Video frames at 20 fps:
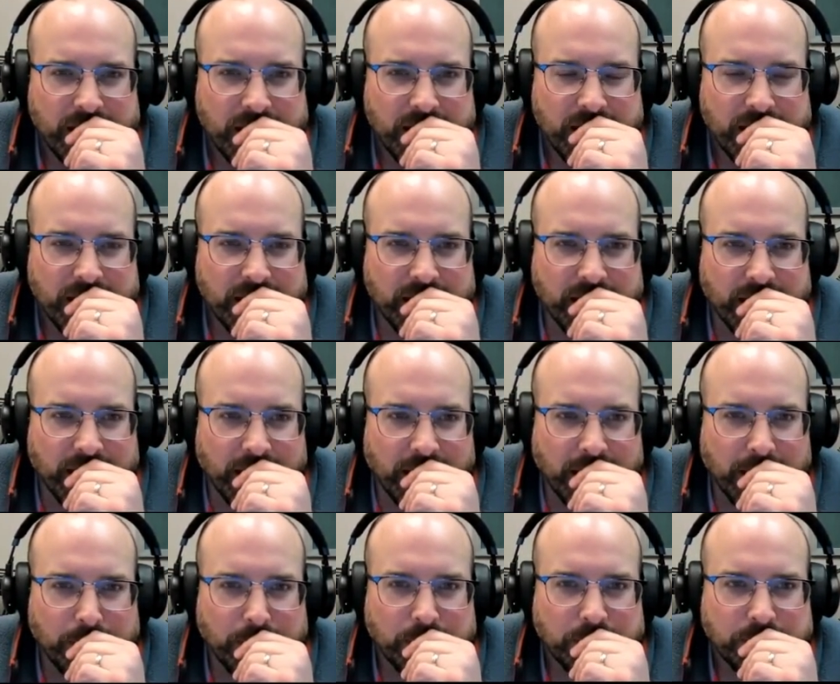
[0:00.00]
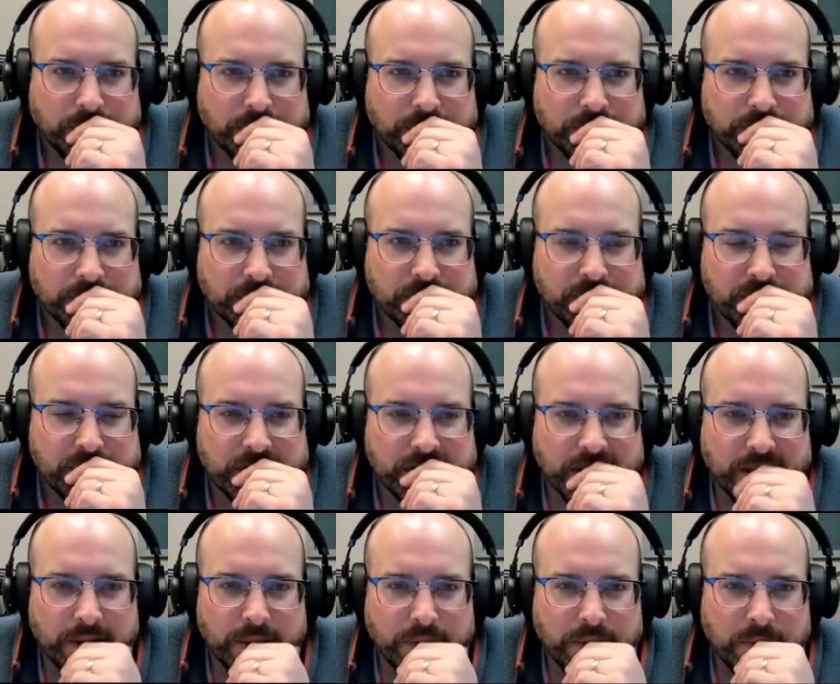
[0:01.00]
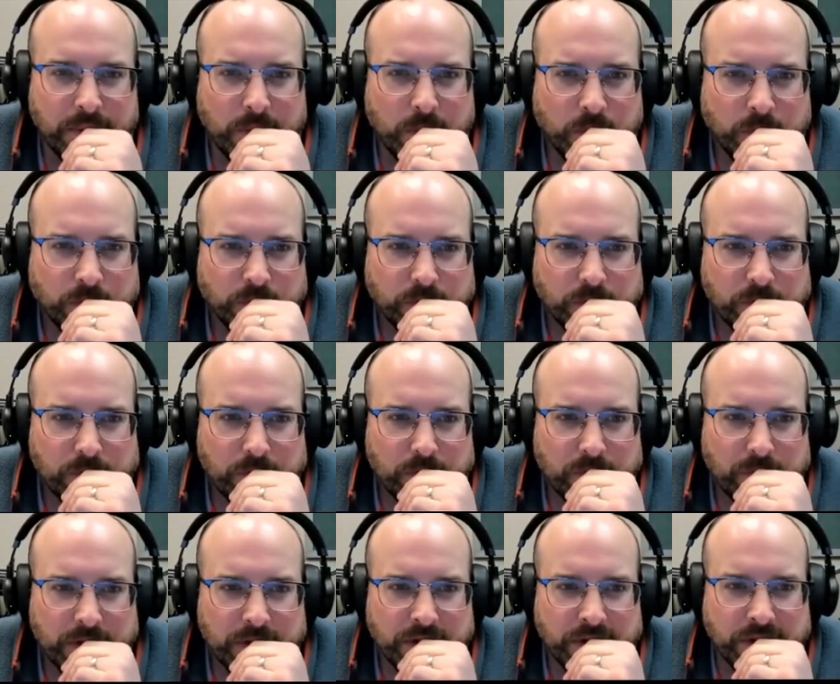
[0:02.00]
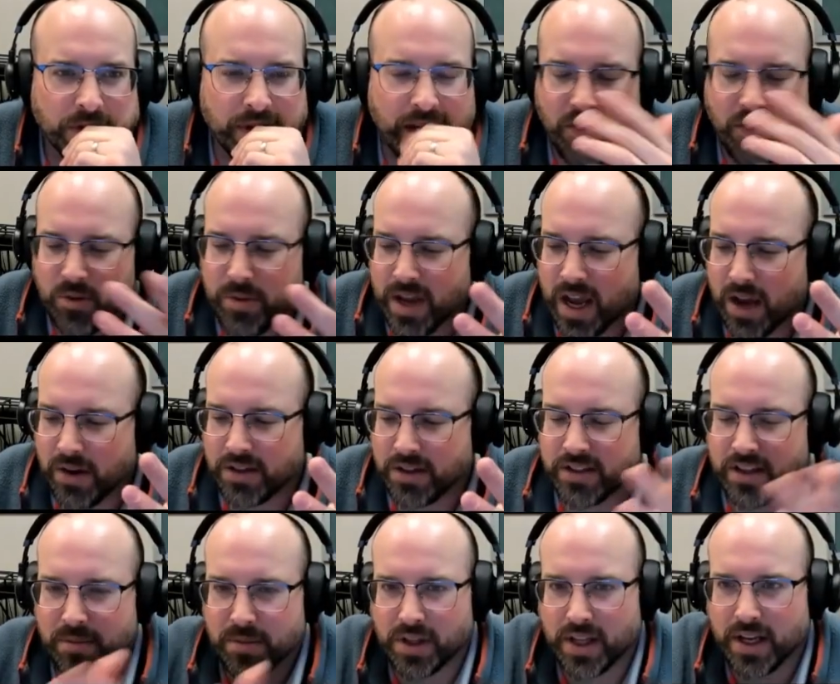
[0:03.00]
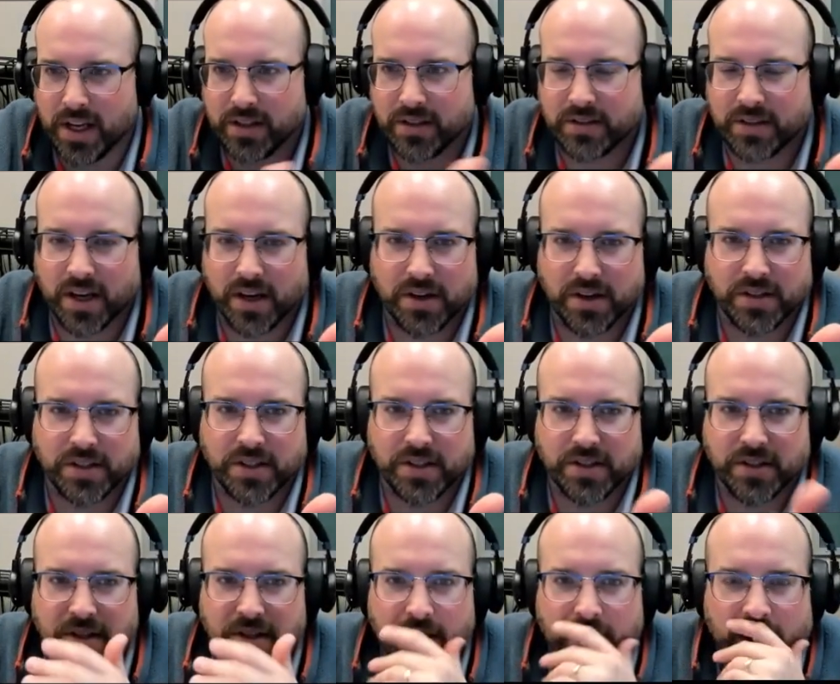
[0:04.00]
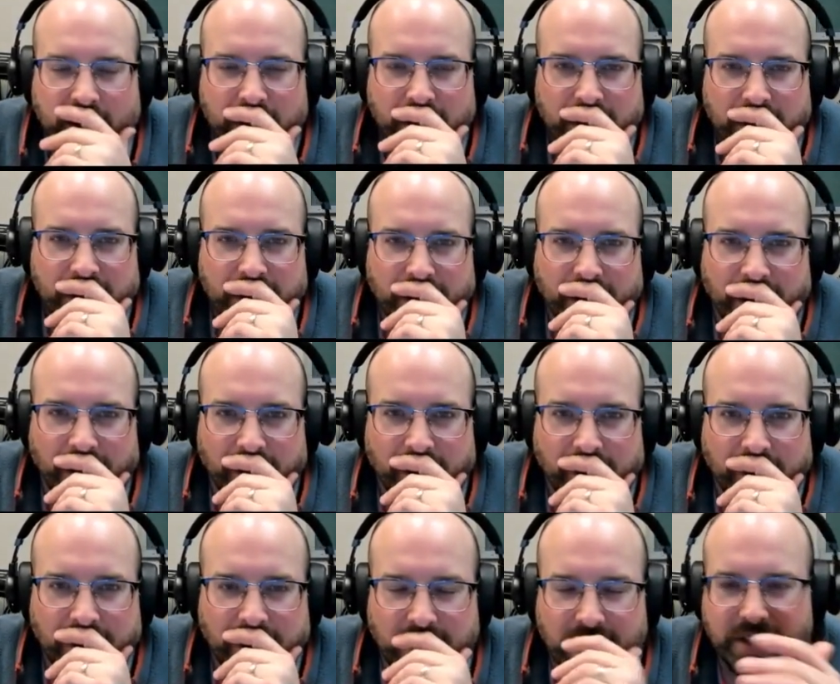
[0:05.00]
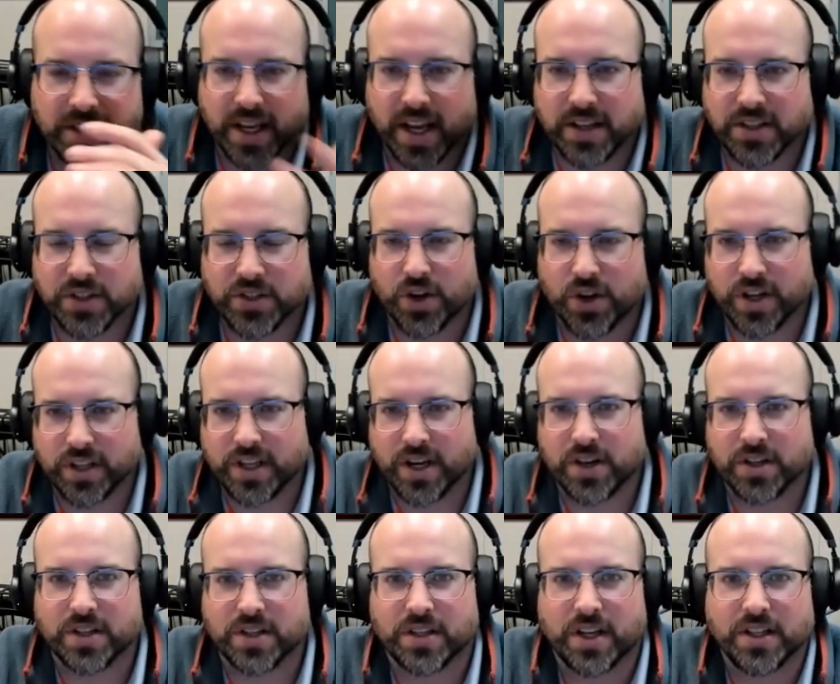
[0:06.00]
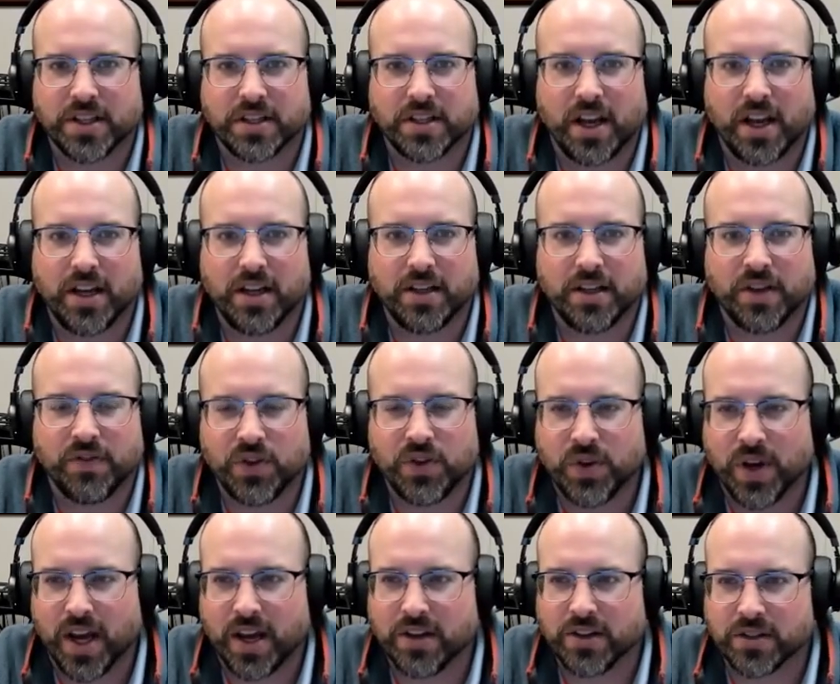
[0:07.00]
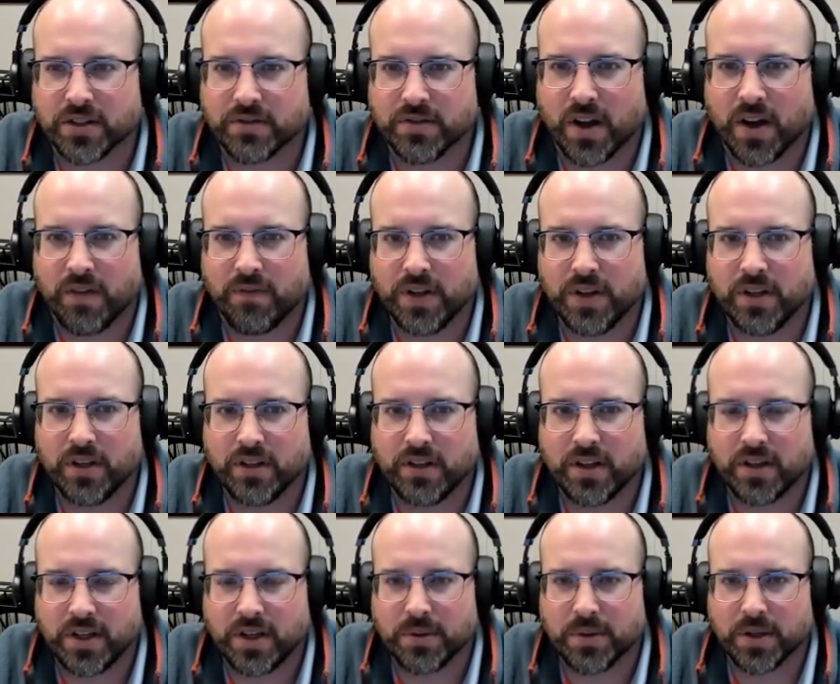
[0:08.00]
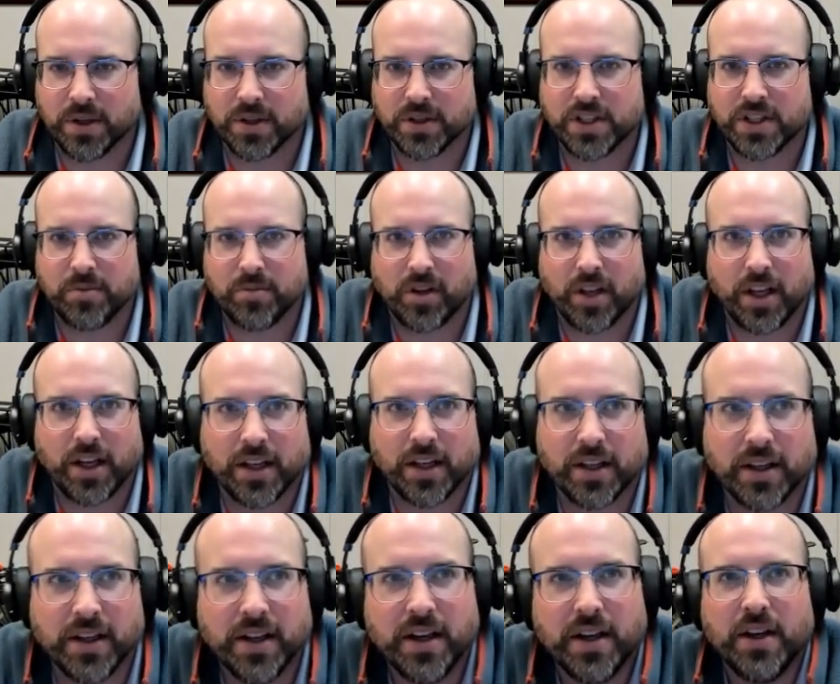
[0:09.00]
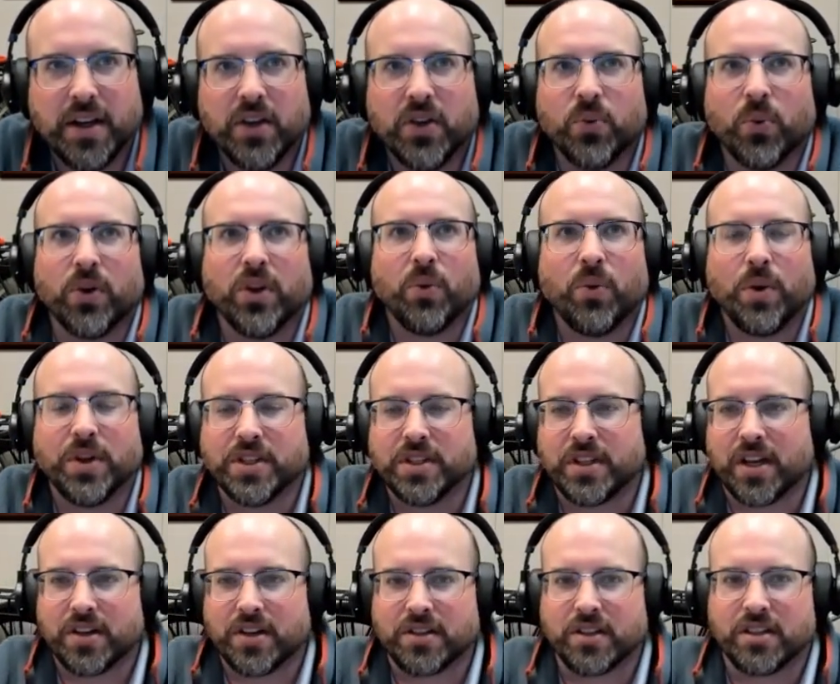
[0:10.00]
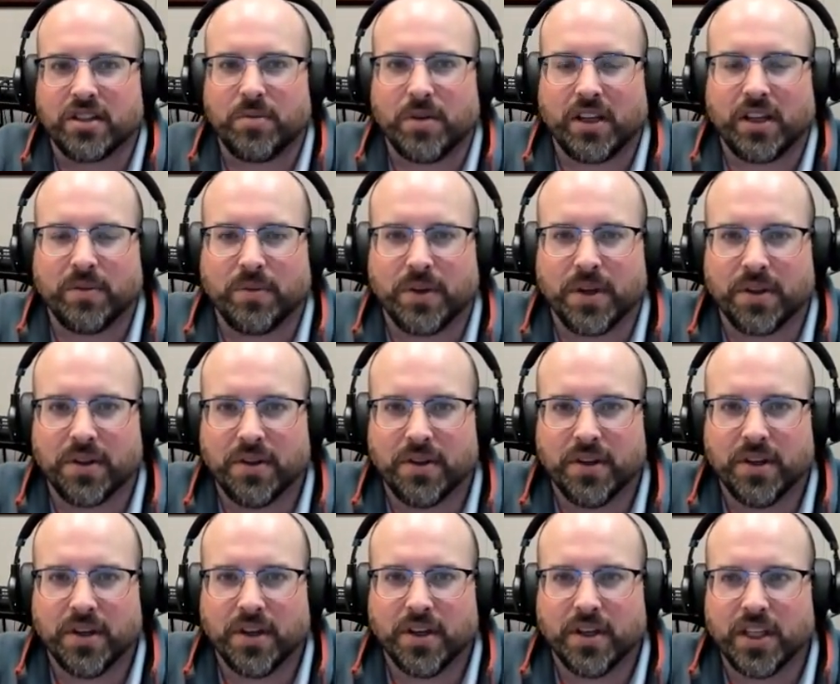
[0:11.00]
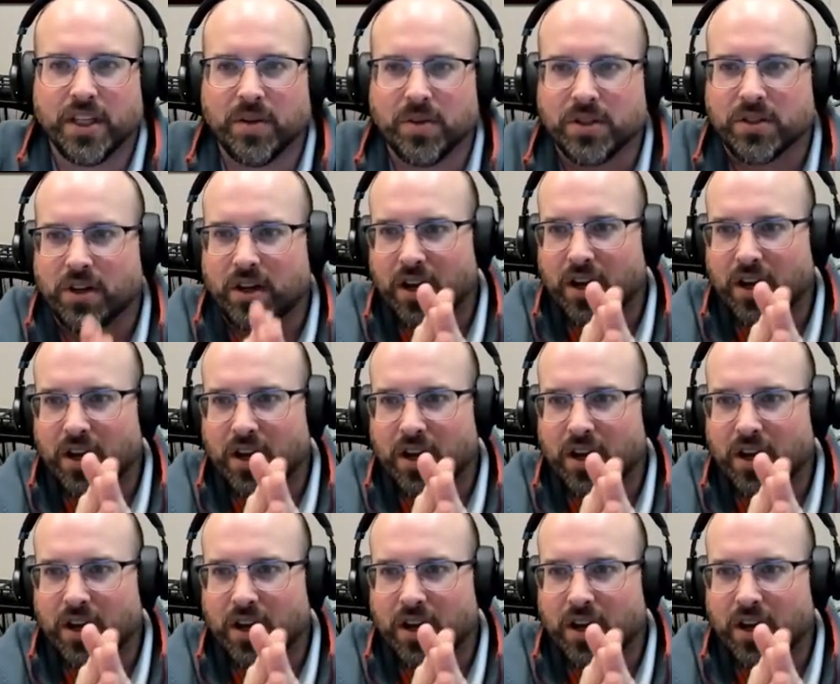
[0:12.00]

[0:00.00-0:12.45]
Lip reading: All right. So that would be how you'd simulate terraces. In this case, there's already terraces on site. If you had a field that you were simulating where there wasn't terraces to begin with, you would start off